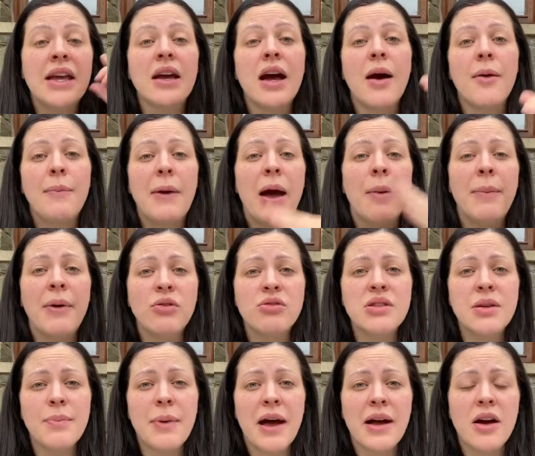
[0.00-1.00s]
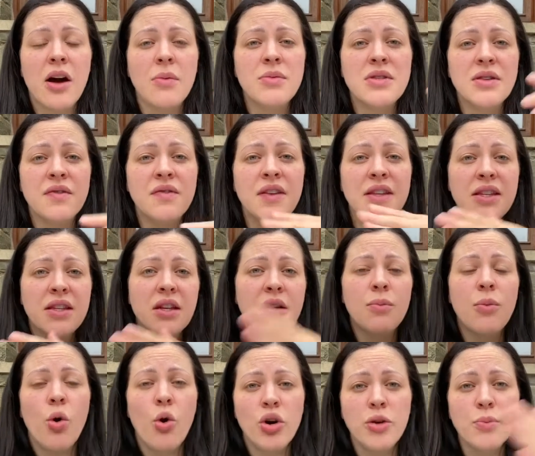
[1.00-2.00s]
I built it back up to feeding
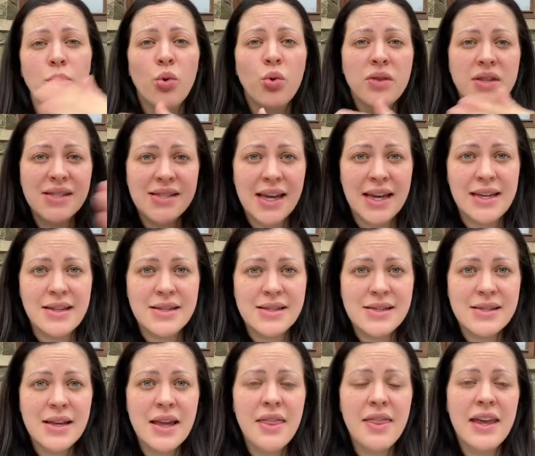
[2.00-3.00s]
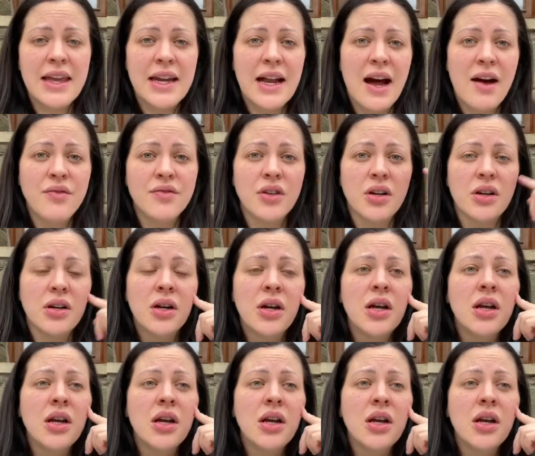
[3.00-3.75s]
them on both sides thereafter,